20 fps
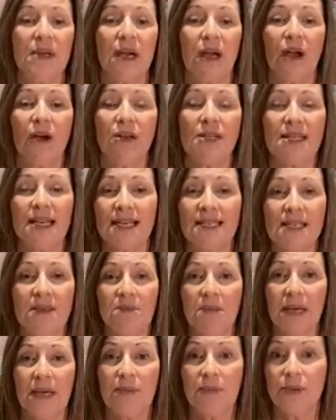and contacting
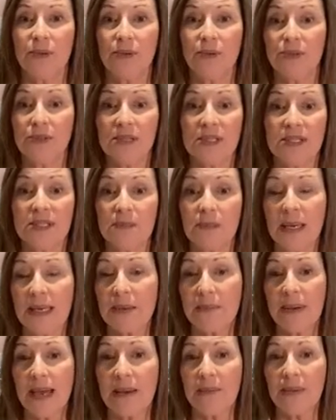people you
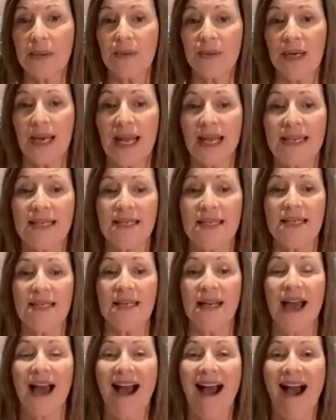suspect may be related.